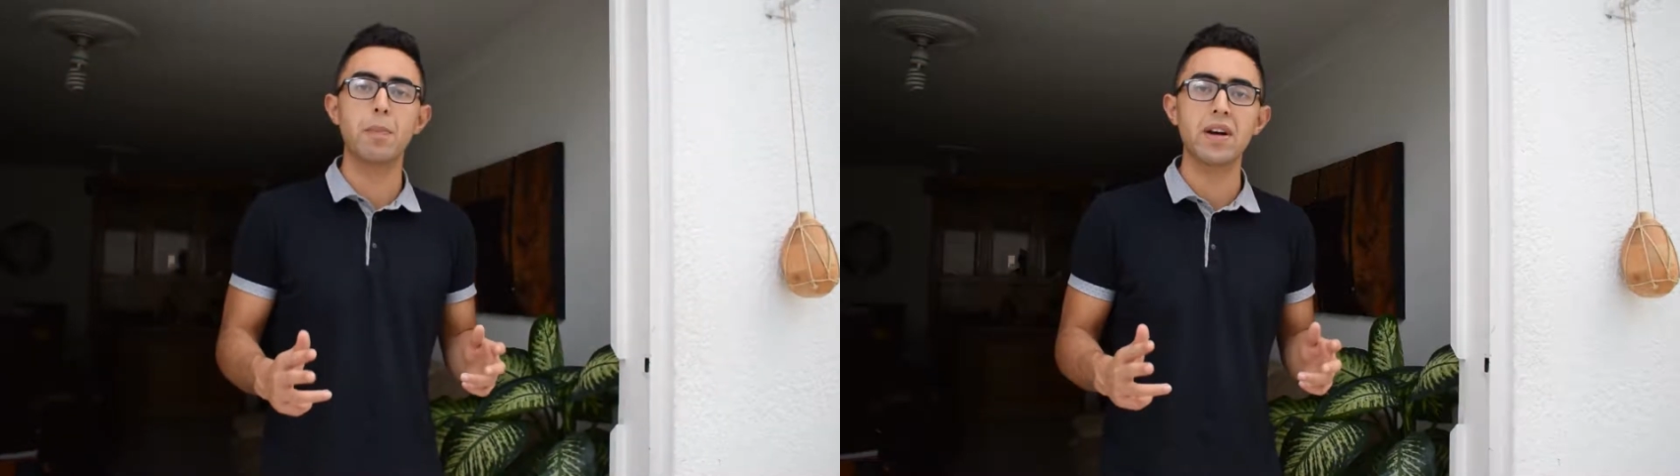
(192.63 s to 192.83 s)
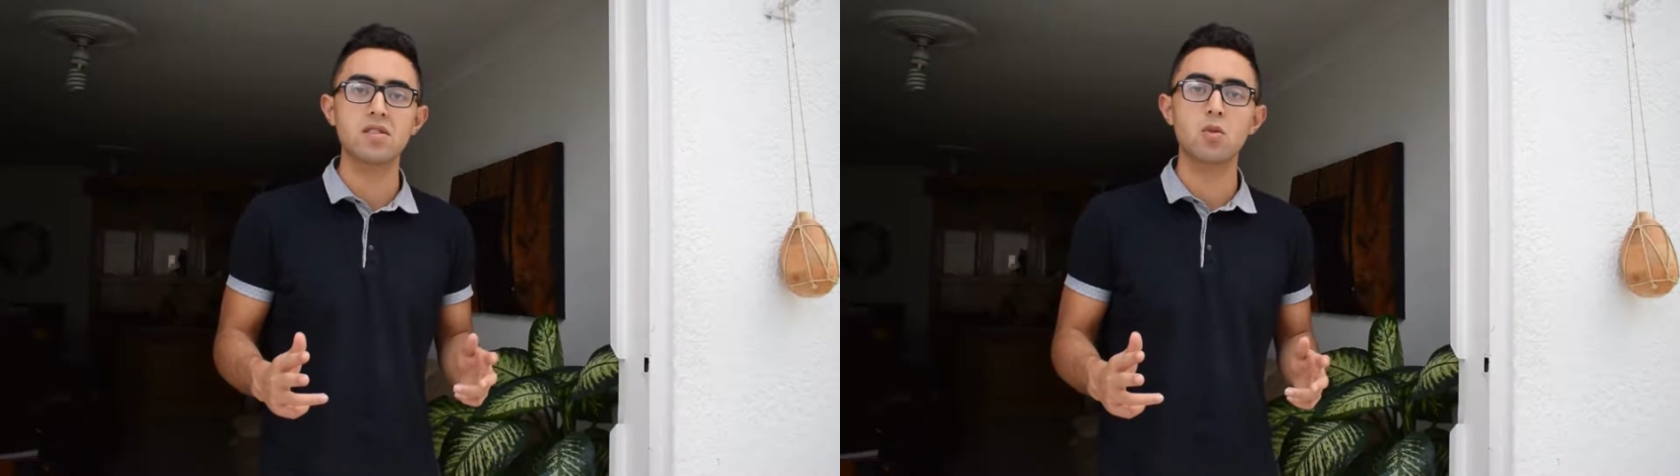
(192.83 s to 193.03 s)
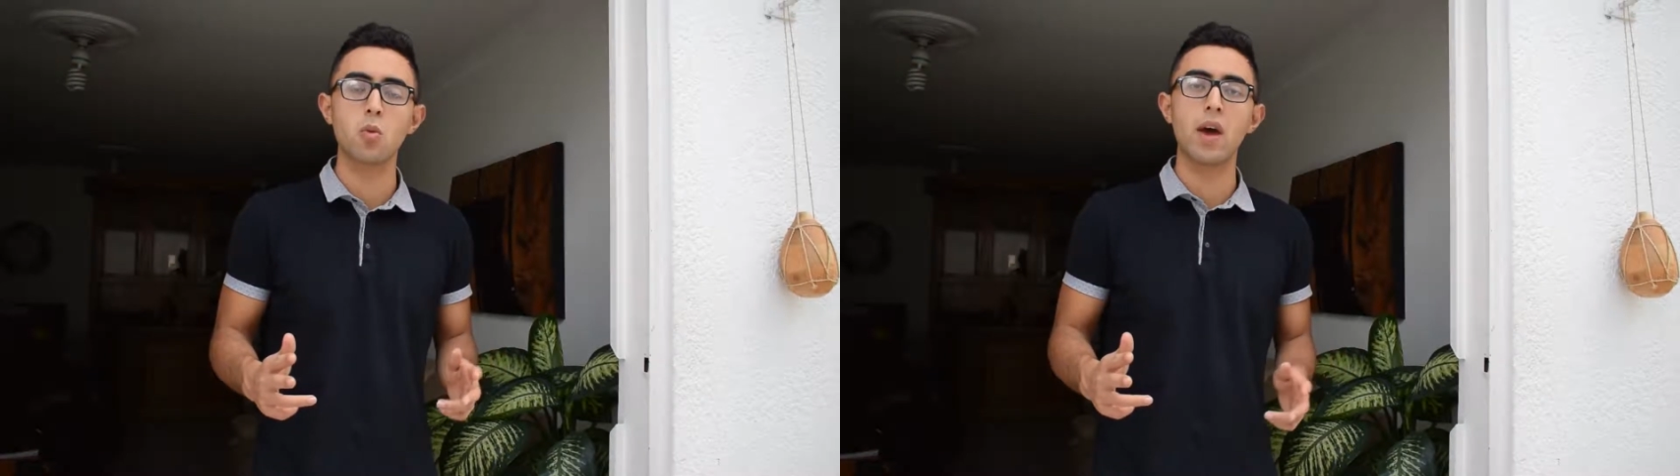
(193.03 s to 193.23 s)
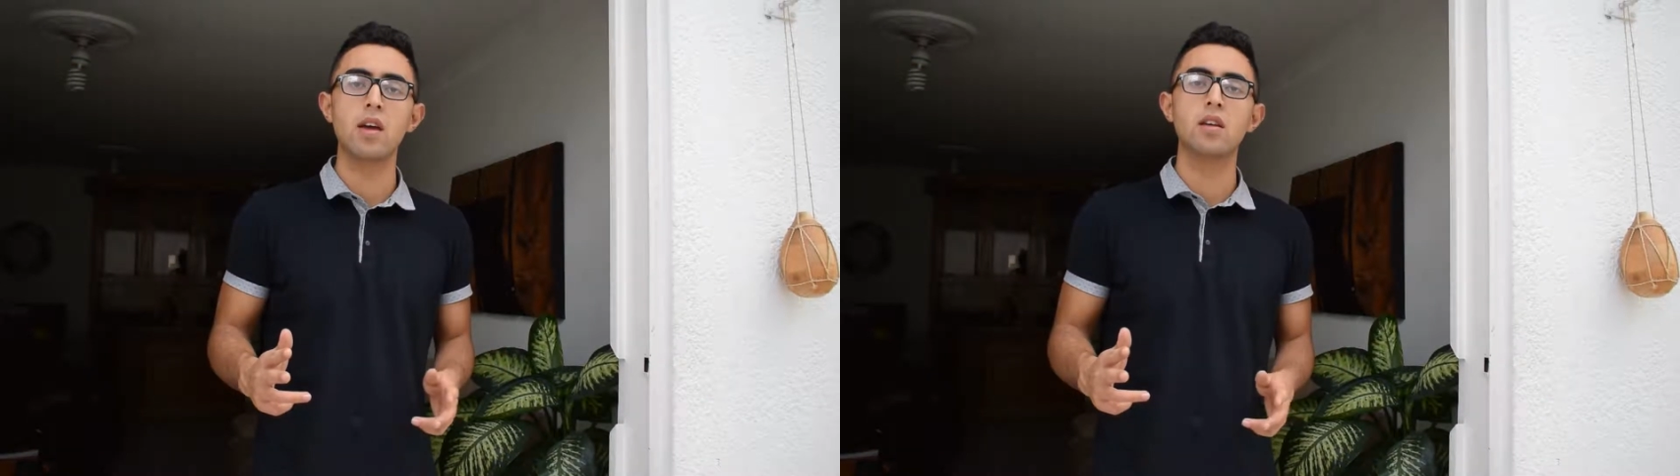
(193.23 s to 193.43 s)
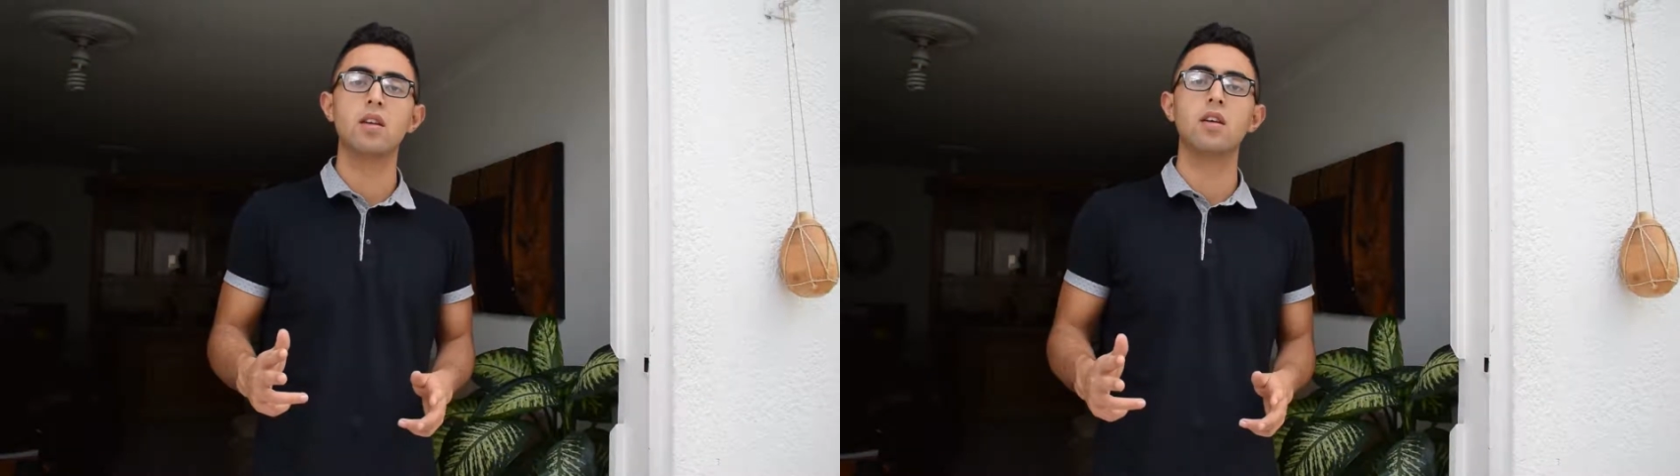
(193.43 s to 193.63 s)
passed
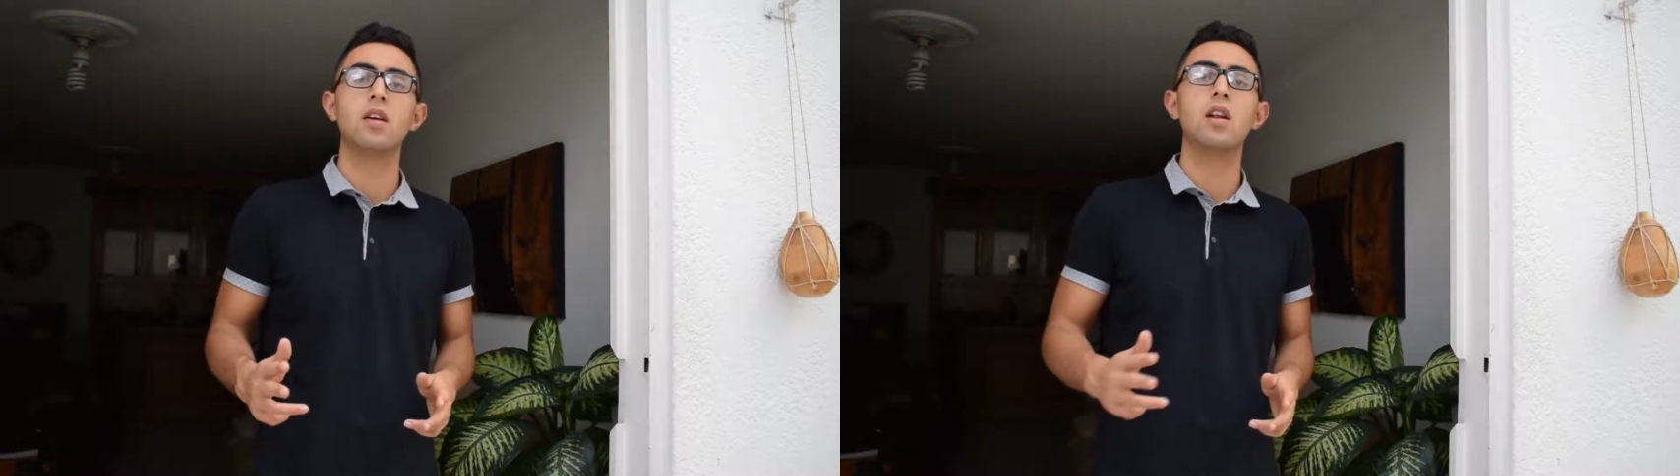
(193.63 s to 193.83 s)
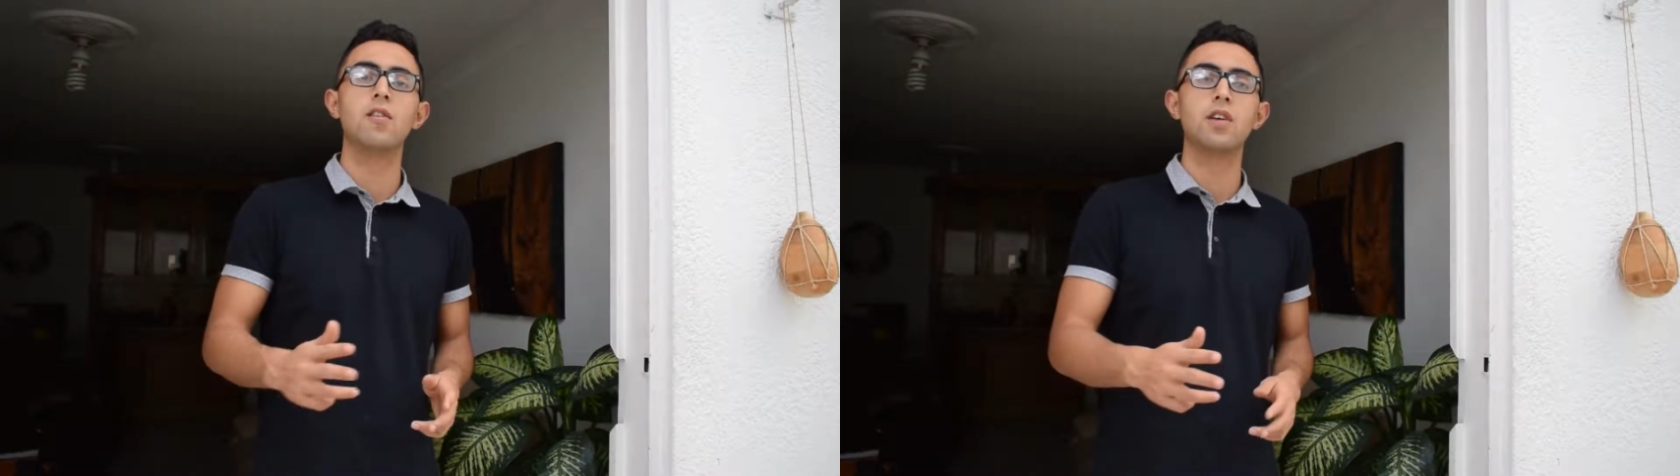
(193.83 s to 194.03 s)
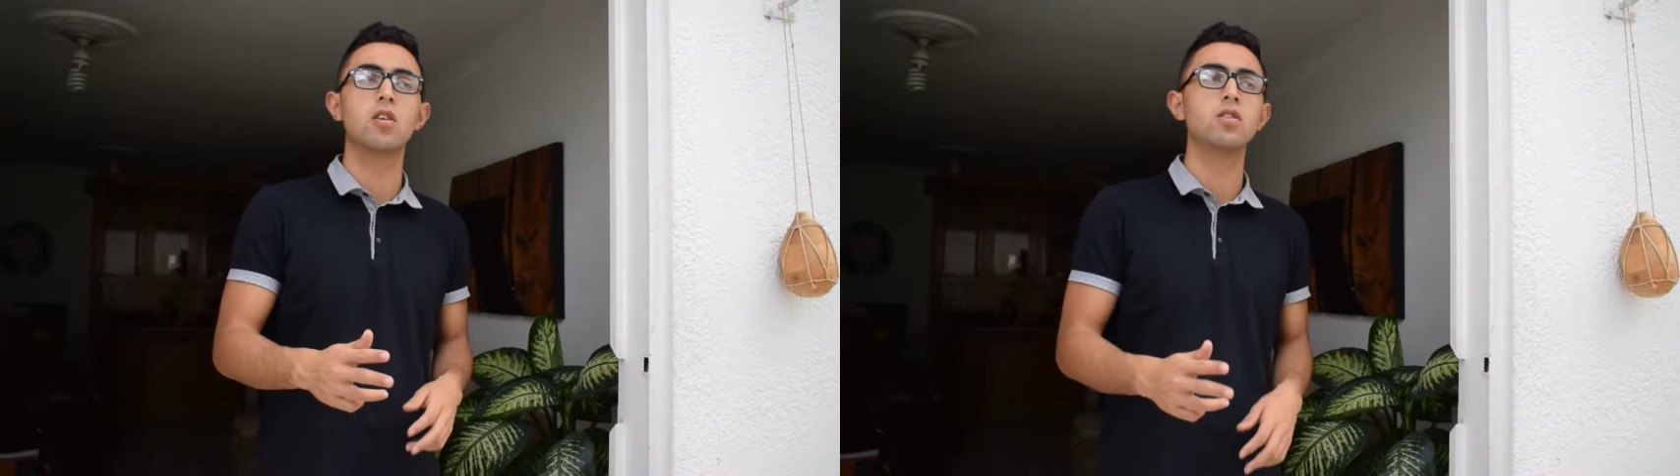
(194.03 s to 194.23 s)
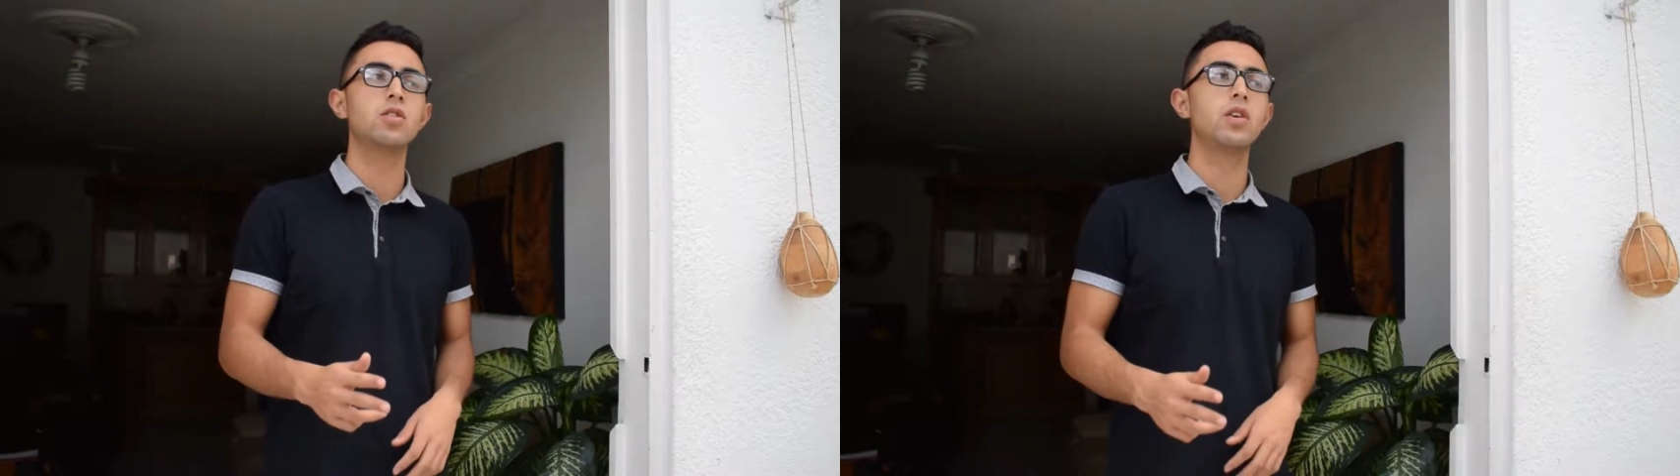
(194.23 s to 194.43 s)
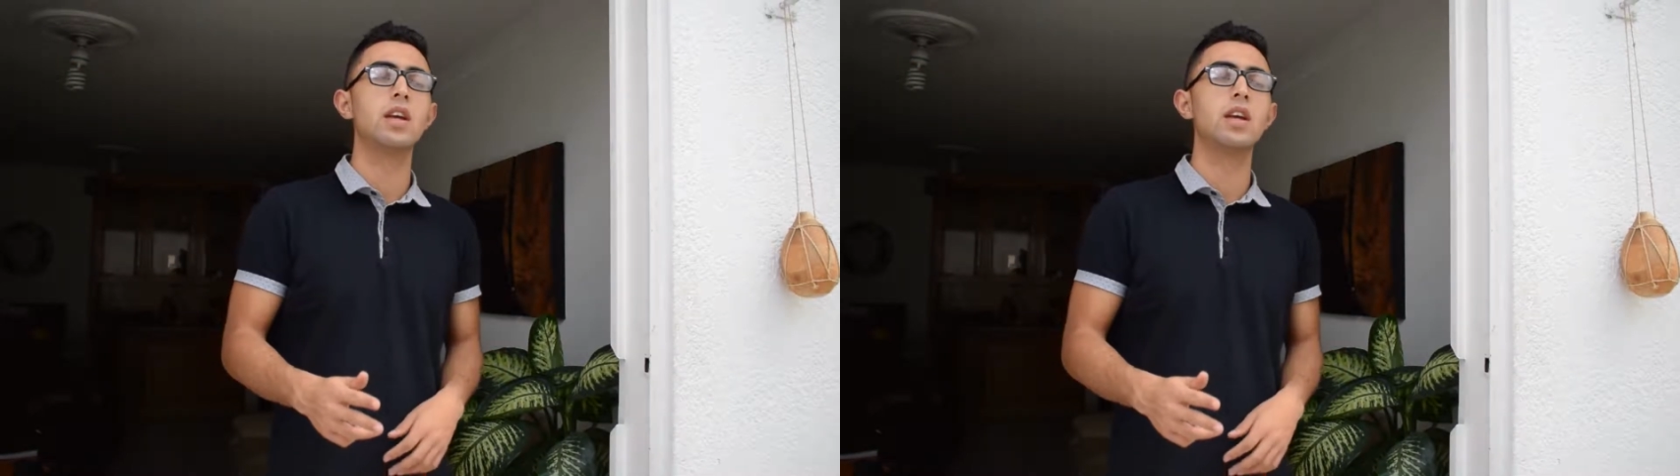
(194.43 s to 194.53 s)
away, he left the country